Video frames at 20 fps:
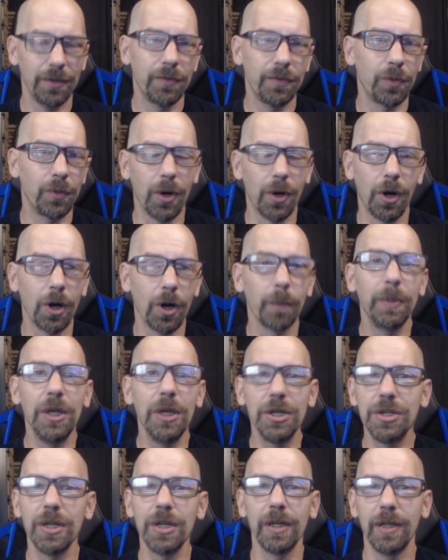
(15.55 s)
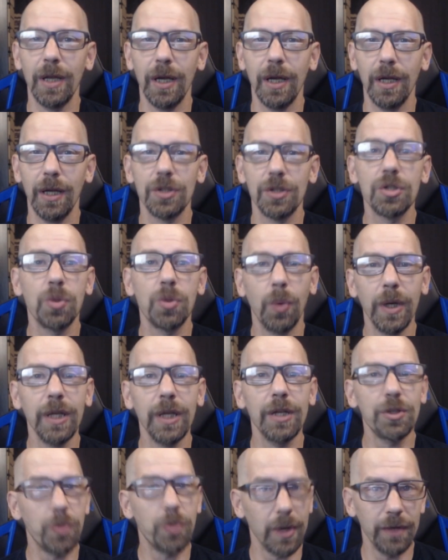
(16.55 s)
for RPG A Day
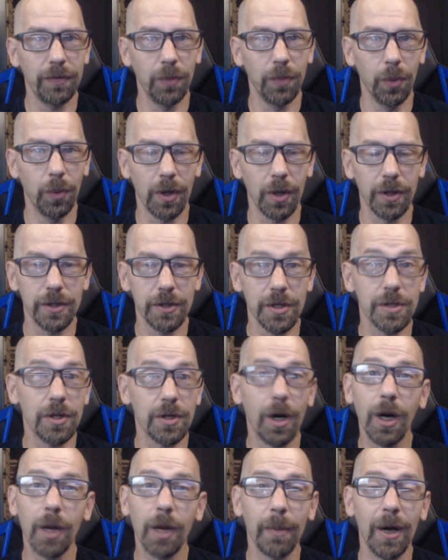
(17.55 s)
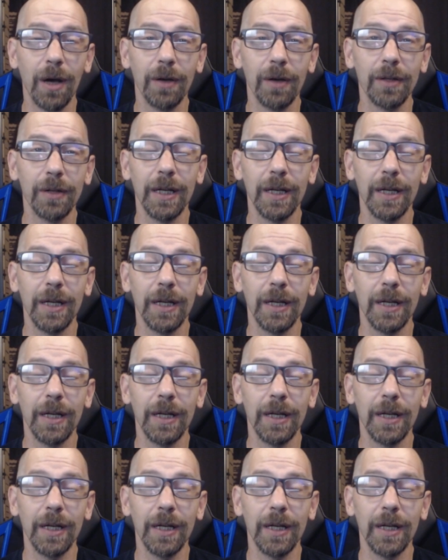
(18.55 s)
2024 to talk about